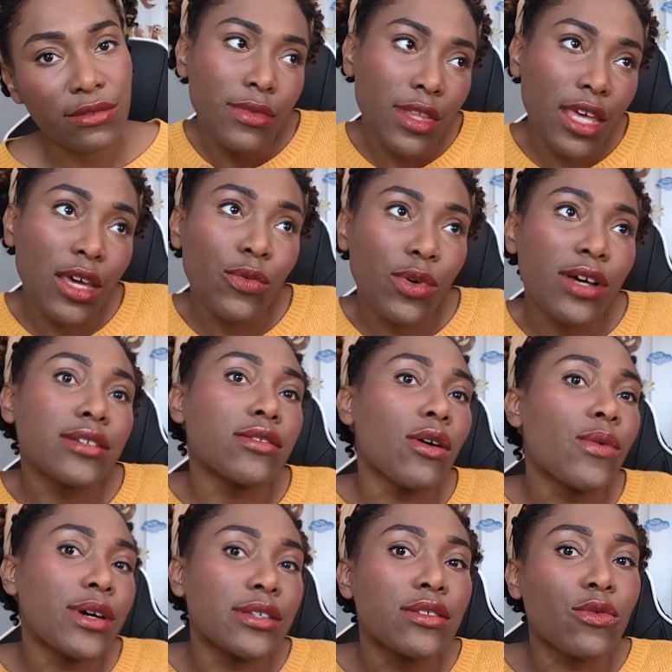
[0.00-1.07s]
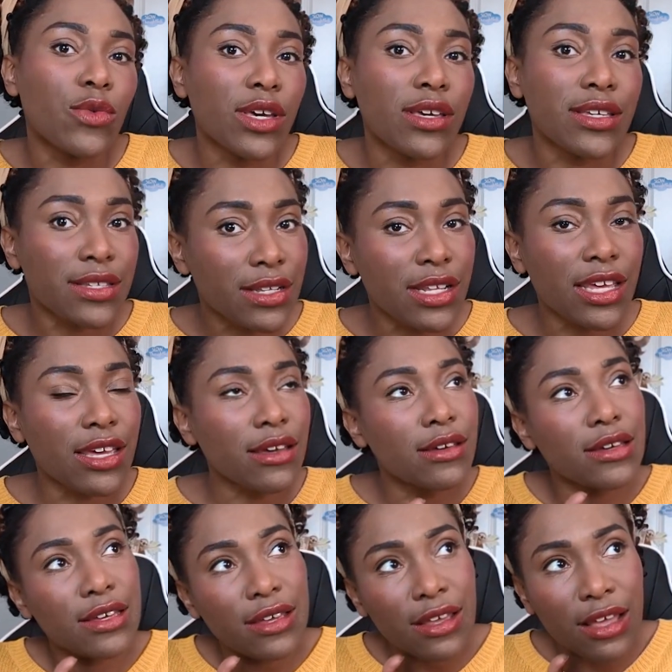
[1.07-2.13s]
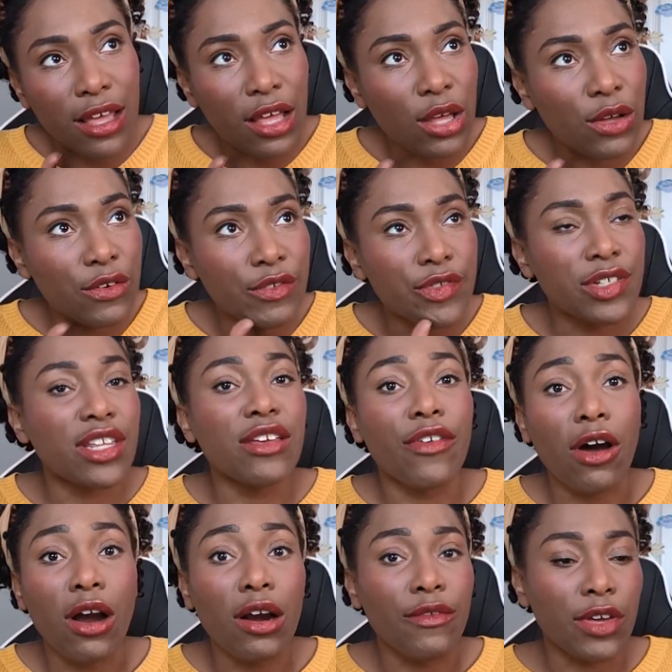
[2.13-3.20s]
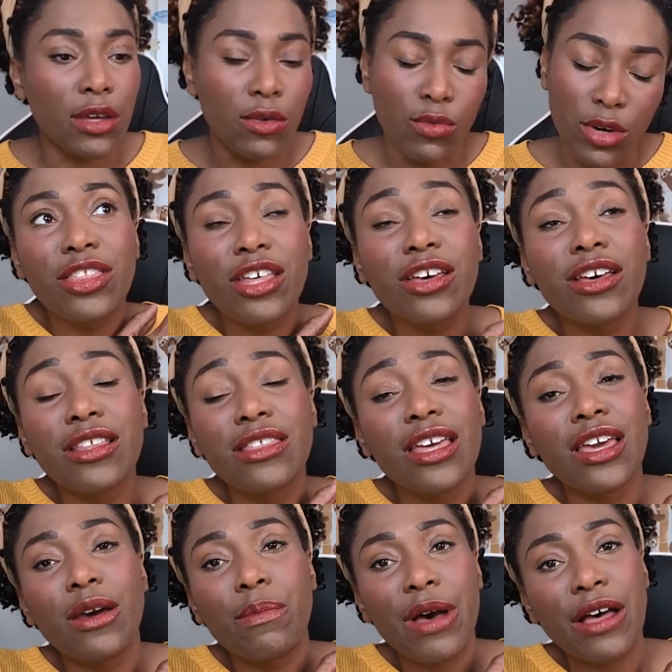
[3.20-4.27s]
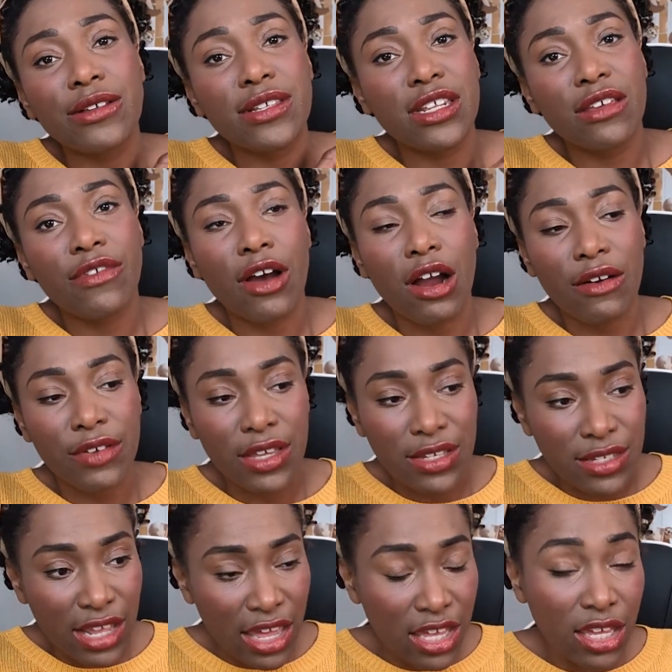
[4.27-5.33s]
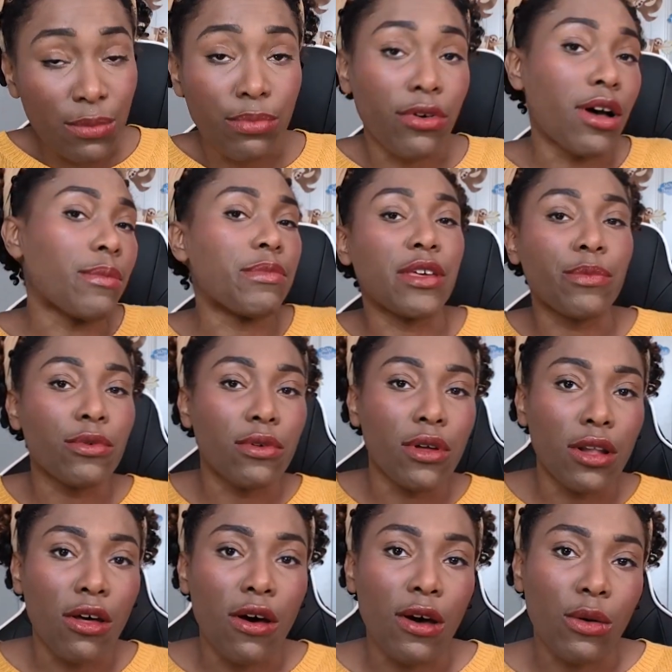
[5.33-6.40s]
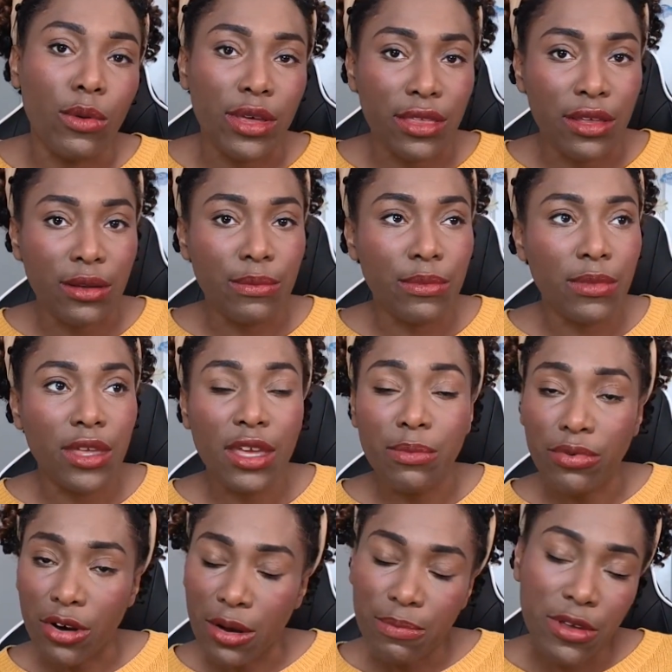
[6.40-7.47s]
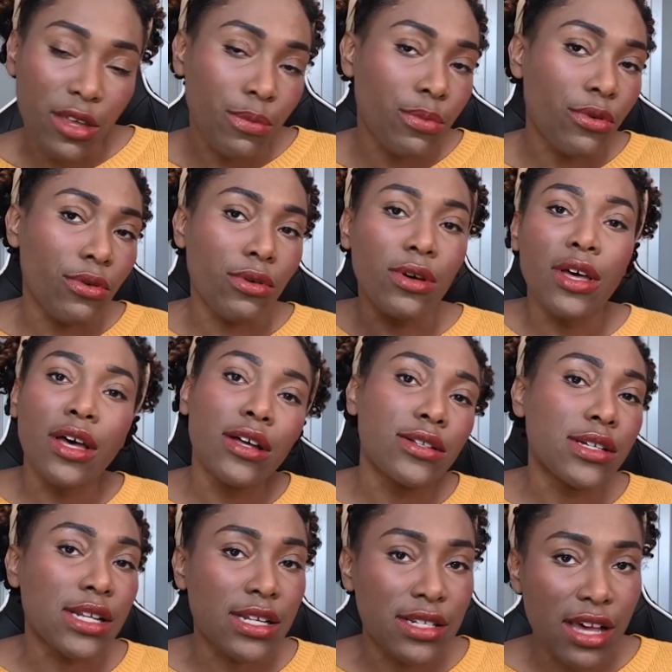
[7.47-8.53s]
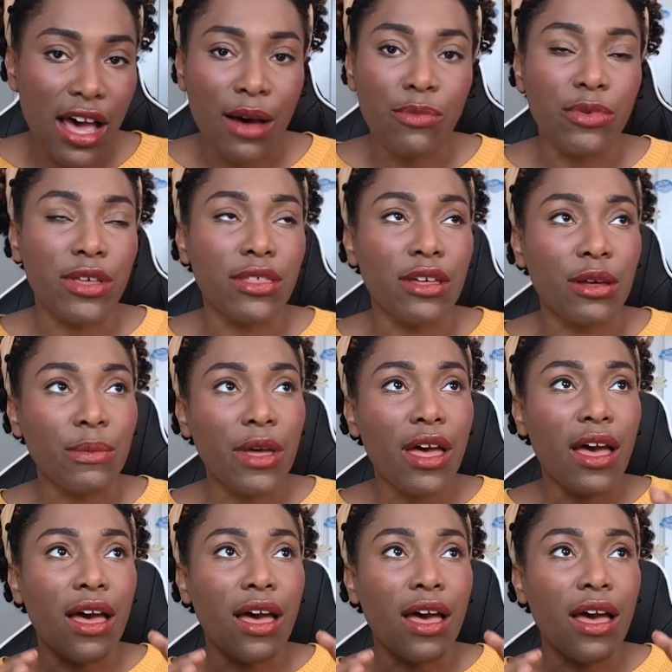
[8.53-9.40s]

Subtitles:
He was always the weakest link of Steve Harvey. The good thing about Steve Harvey is that he brought people along with him. He brought people to the top with him.